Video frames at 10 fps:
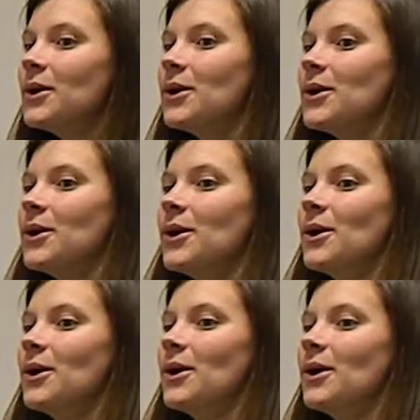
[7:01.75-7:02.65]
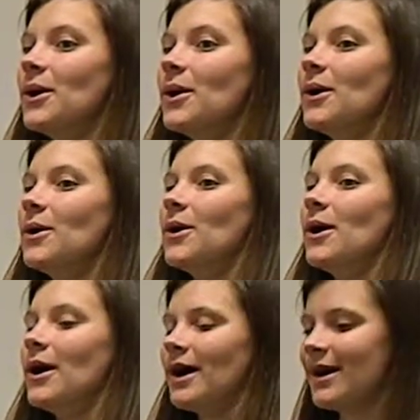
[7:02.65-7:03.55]
more times.
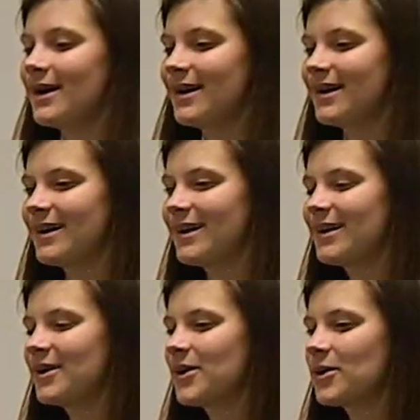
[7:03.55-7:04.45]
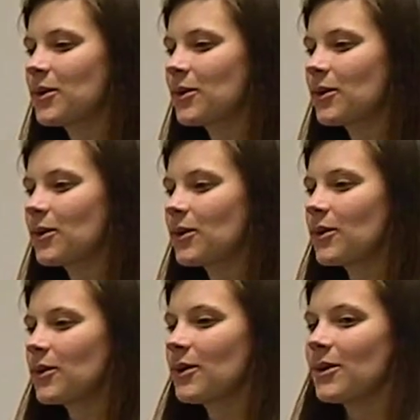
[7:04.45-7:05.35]
Yeah, that's a really
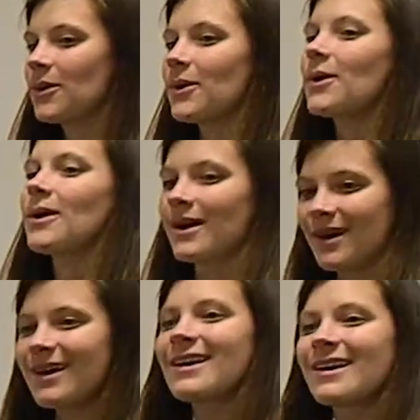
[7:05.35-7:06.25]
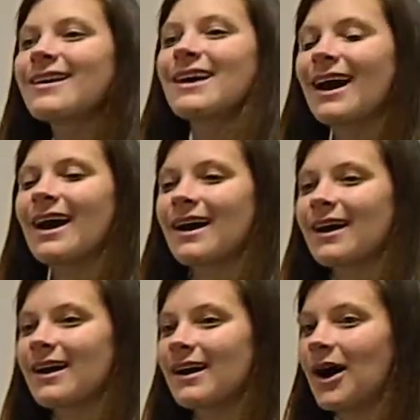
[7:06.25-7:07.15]
good way to do it. Except the only
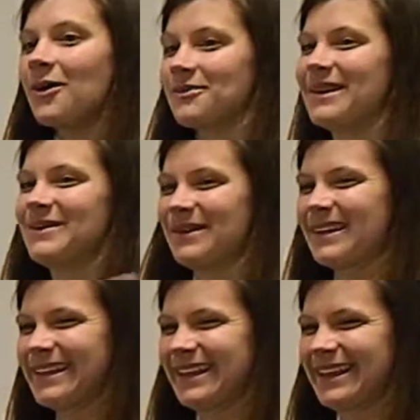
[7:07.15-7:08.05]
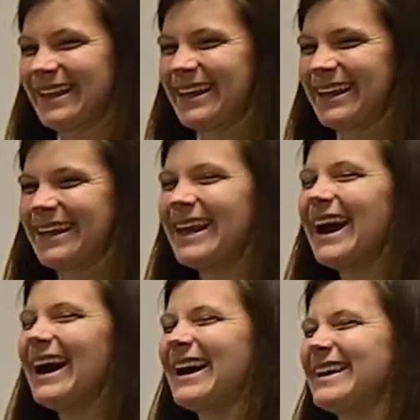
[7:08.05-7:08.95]
problem is you're lifting your
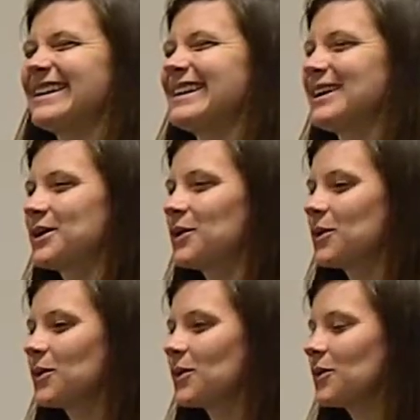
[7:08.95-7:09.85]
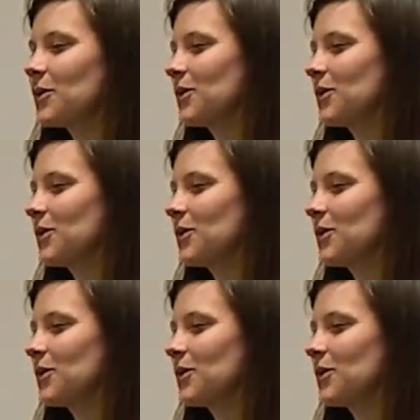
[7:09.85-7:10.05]
shoulders. So look in the mirror and